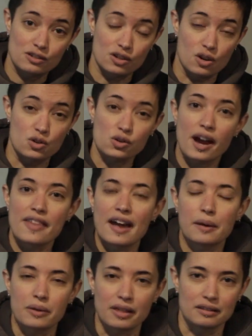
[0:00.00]
So try
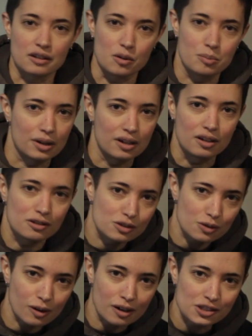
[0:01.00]
that with a little bit of
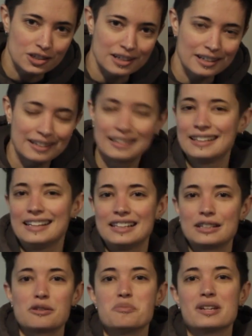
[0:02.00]
distortion, a
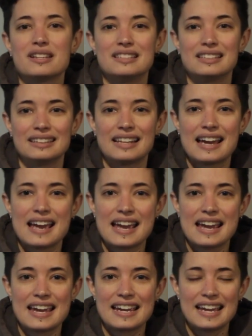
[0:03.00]
little bit of
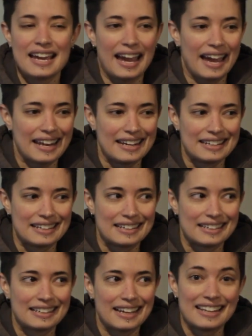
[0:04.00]
delay, and
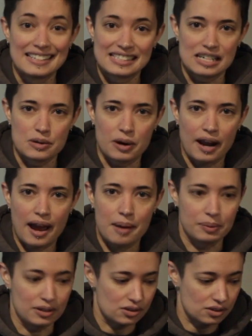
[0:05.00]
see what
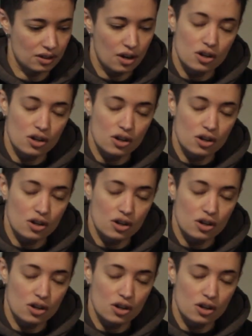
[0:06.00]
happens.